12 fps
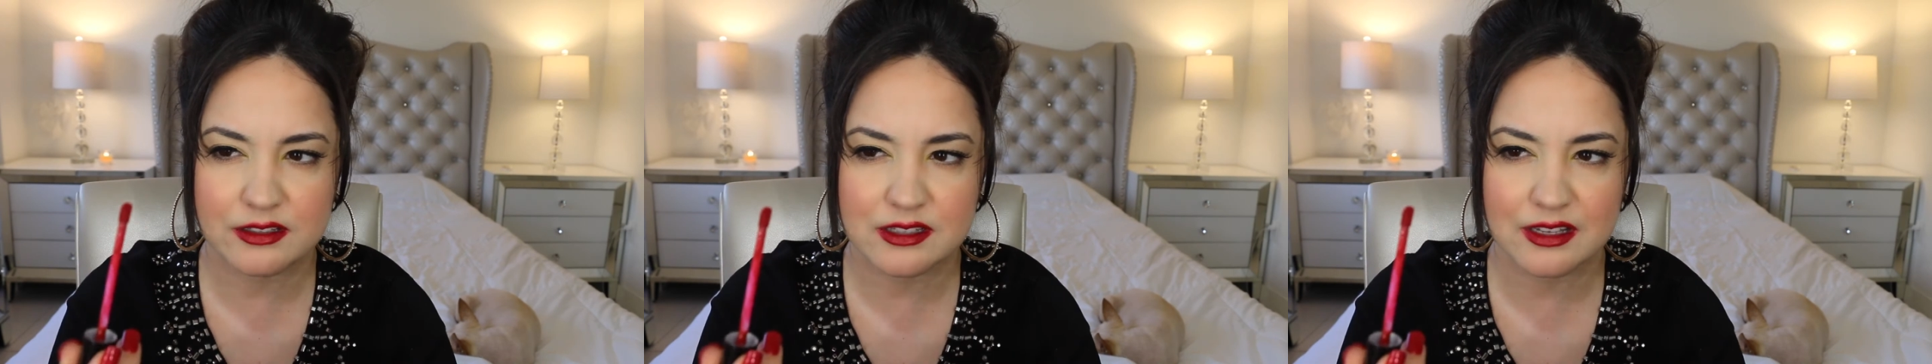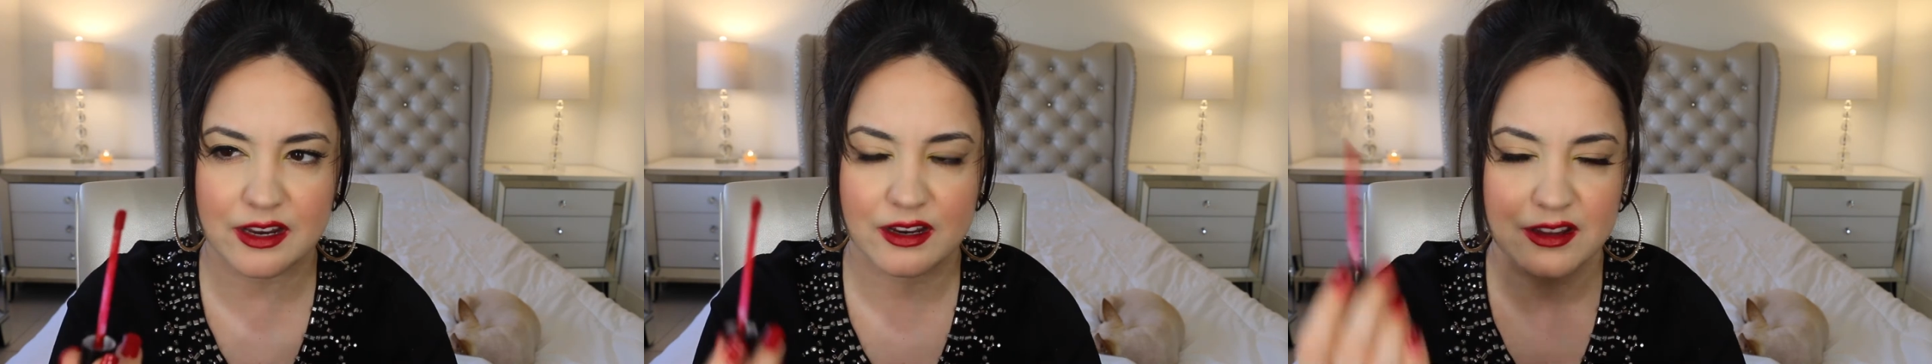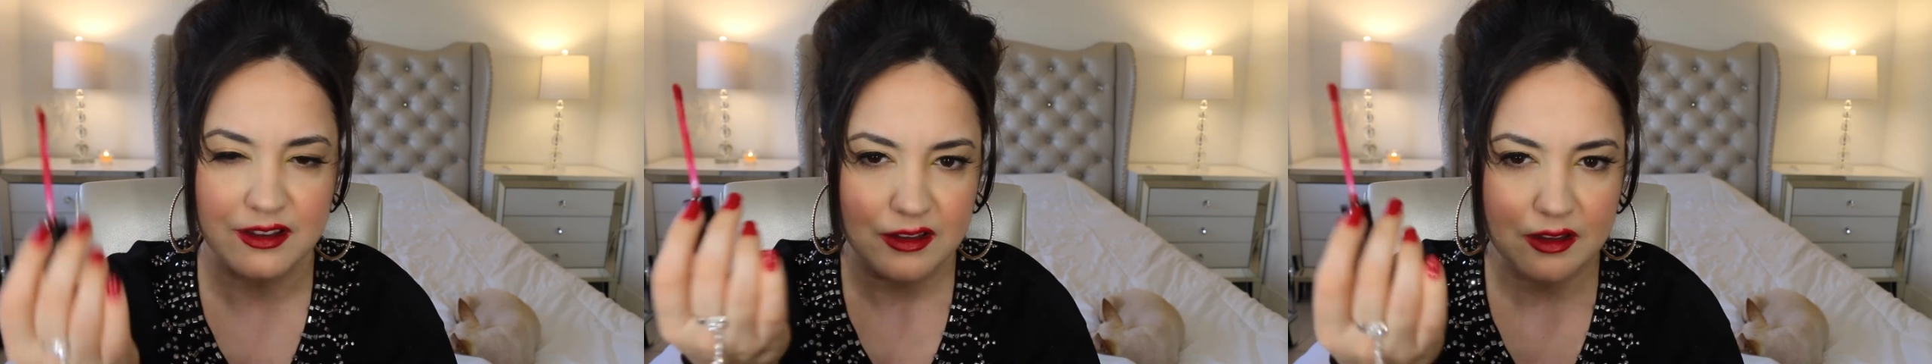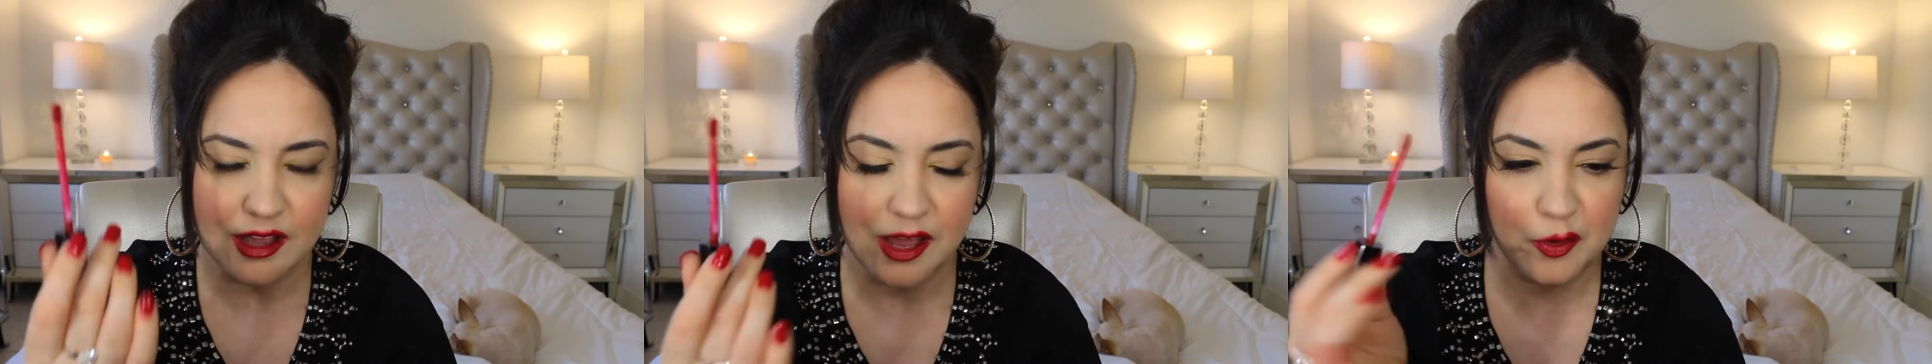it's like,
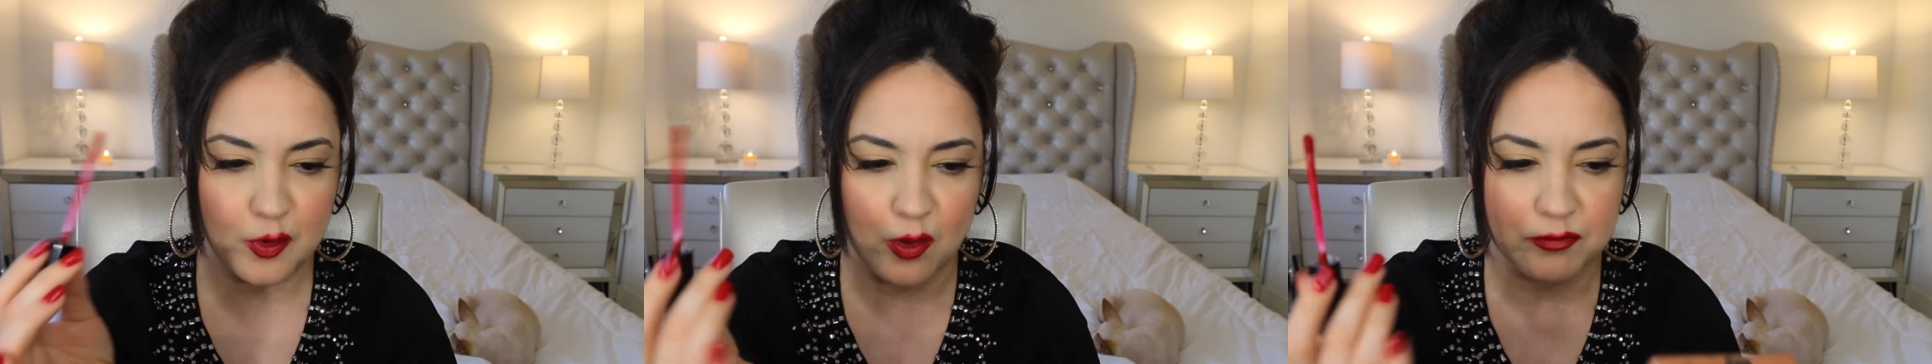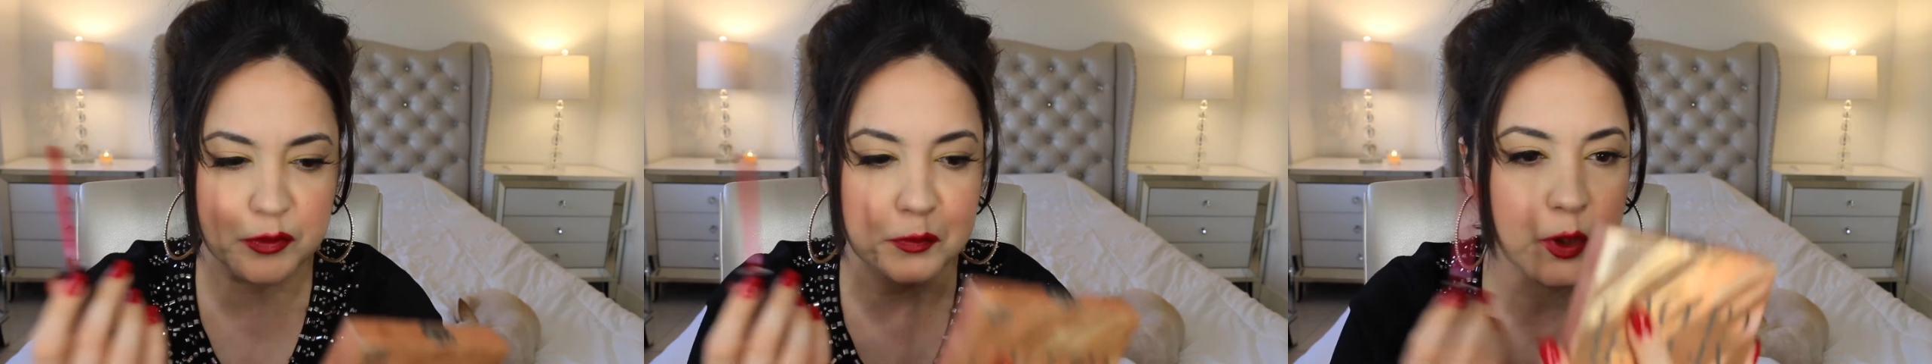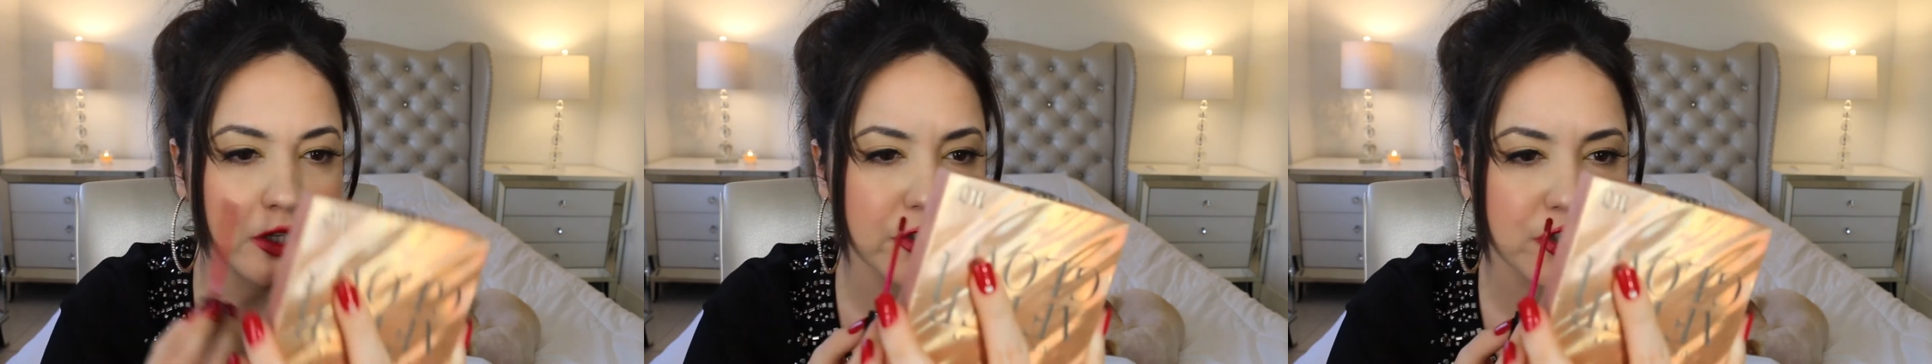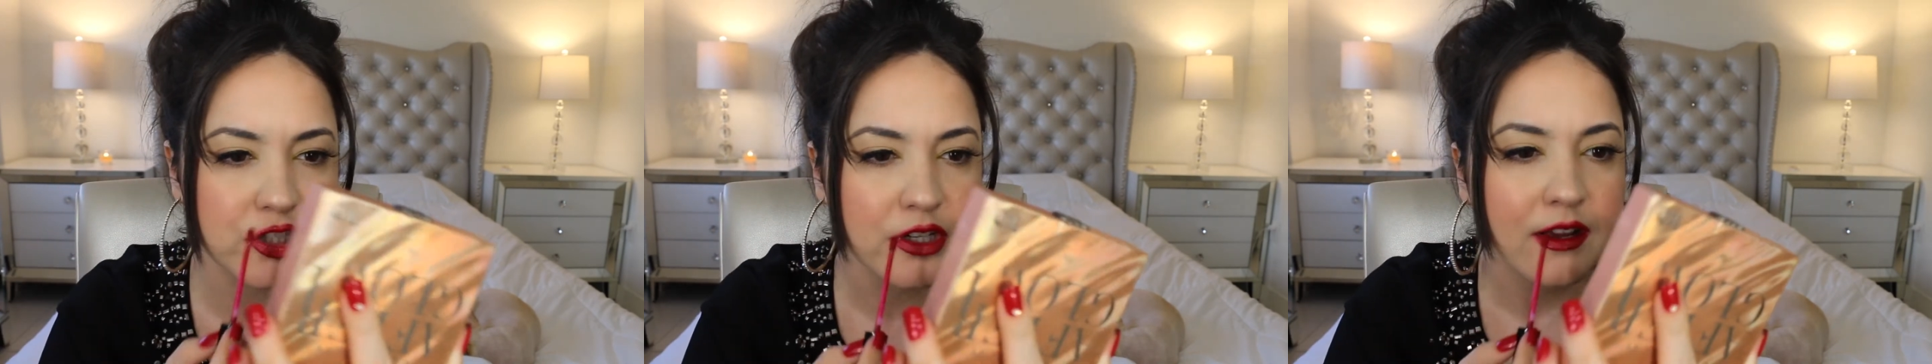I don't know, the
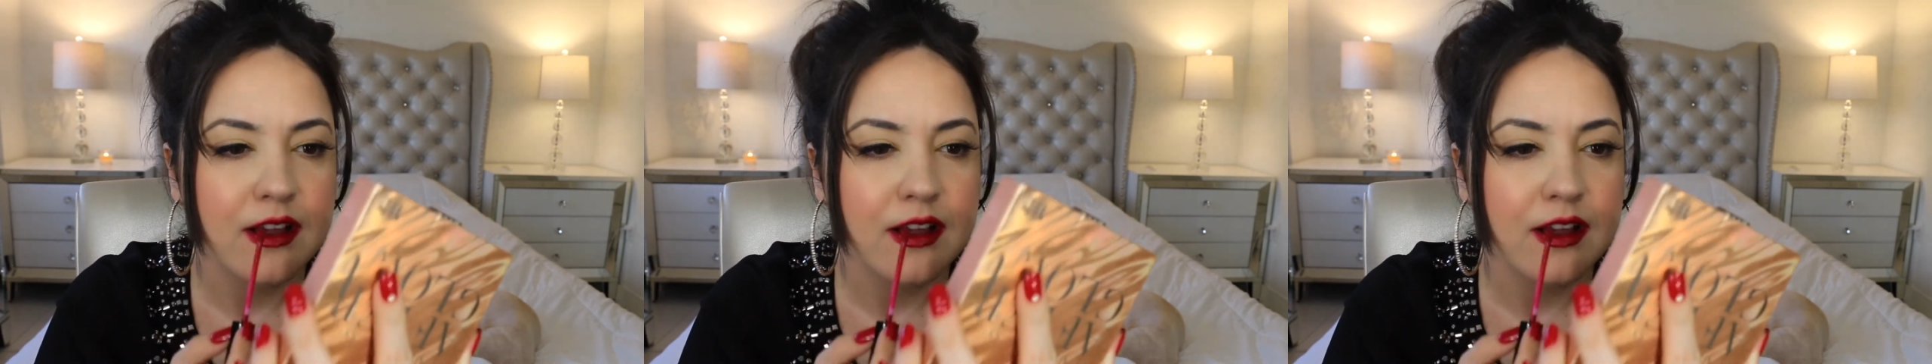brush,